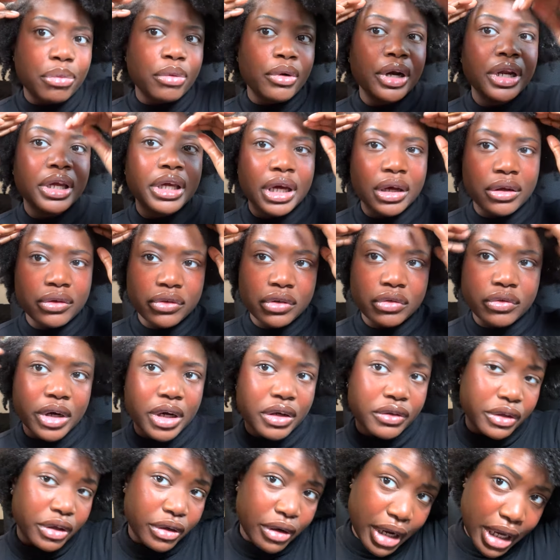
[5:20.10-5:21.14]
breakouts
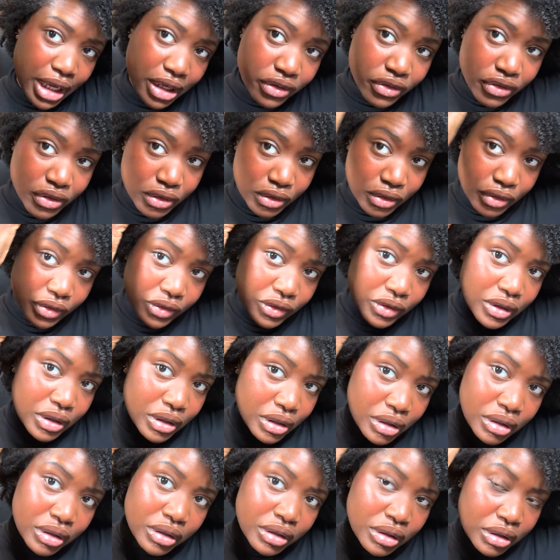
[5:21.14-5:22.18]
around their edges
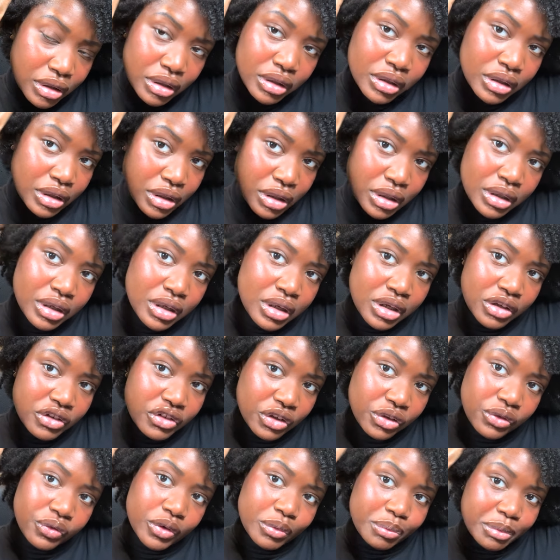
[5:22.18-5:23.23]

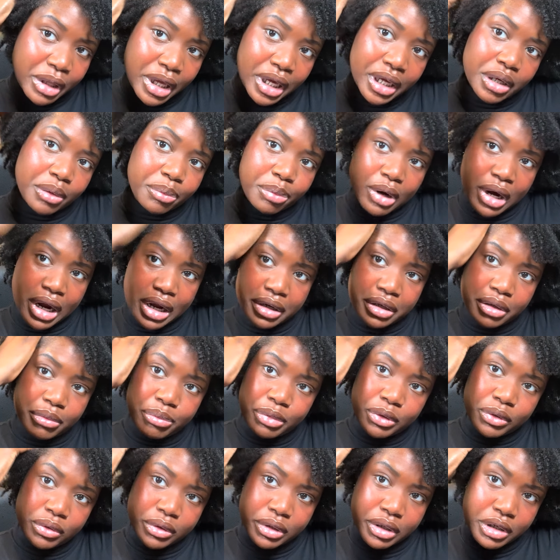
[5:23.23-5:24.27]
just from like product
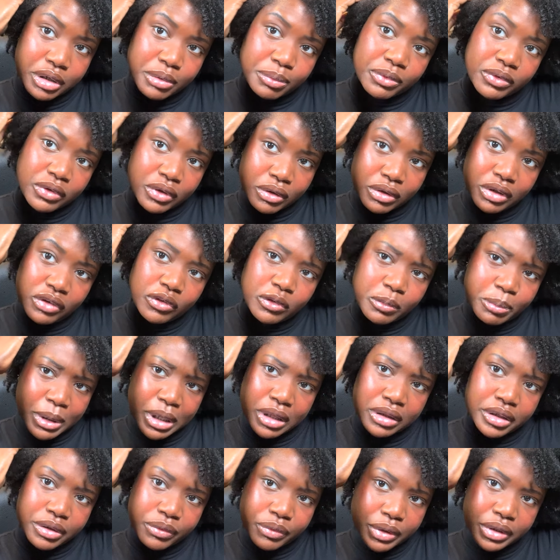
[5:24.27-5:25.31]
buildup. So this is
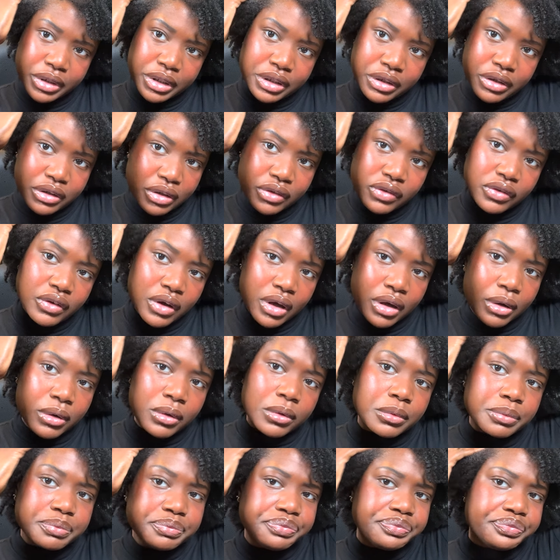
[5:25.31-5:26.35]
probably really good to
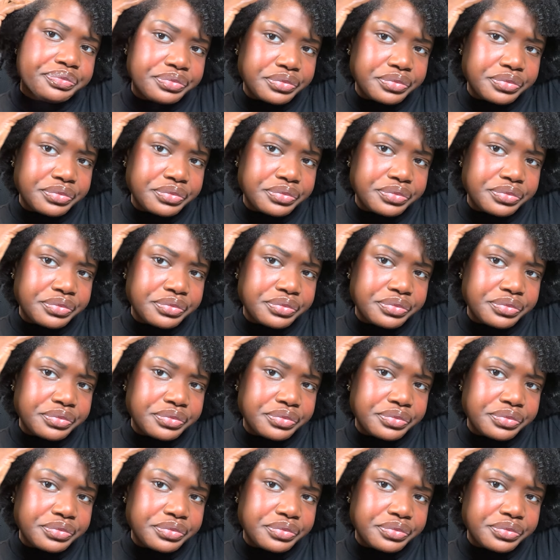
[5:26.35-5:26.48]
help